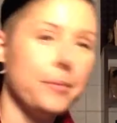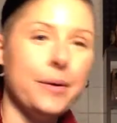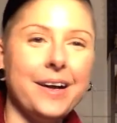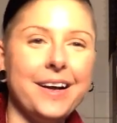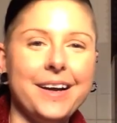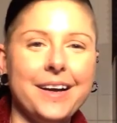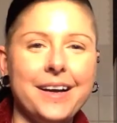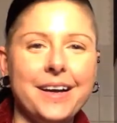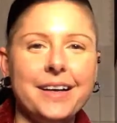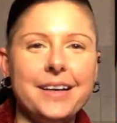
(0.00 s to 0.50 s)

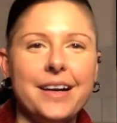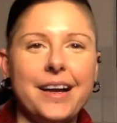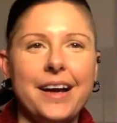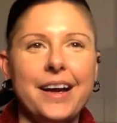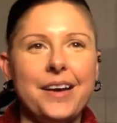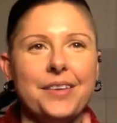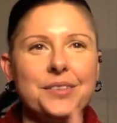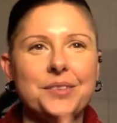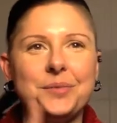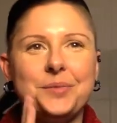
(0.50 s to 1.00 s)
But I
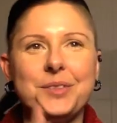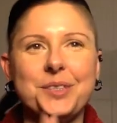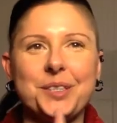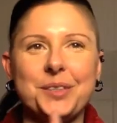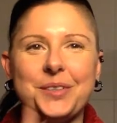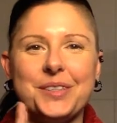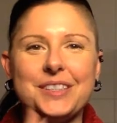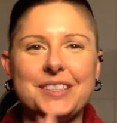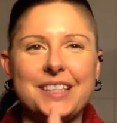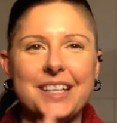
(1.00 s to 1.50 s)
have some
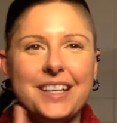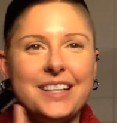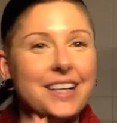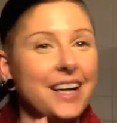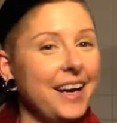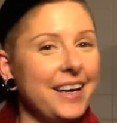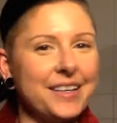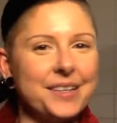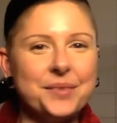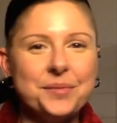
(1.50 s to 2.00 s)
show and tell
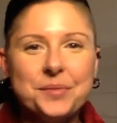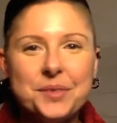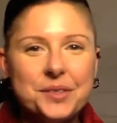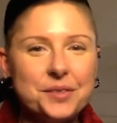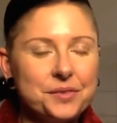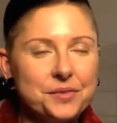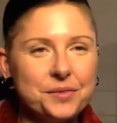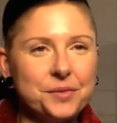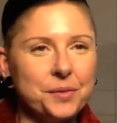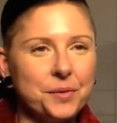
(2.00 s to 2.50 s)

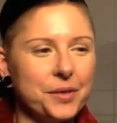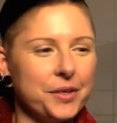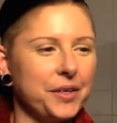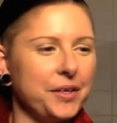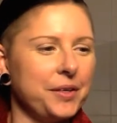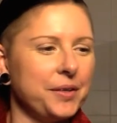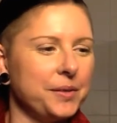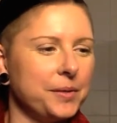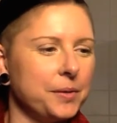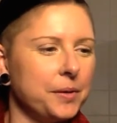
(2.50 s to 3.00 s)
items for
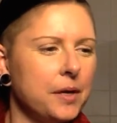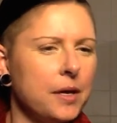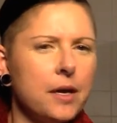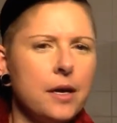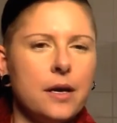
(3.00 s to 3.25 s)
you.